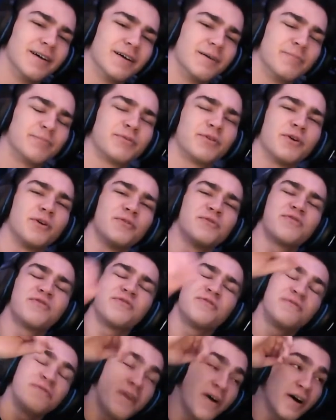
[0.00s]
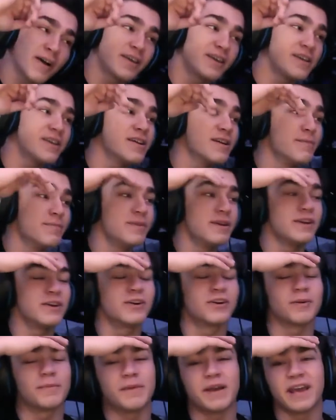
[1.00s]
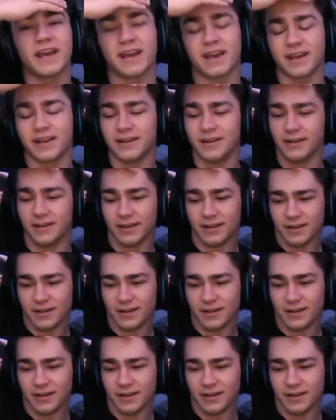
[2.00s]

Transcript: Bro, fuck Ymir, man.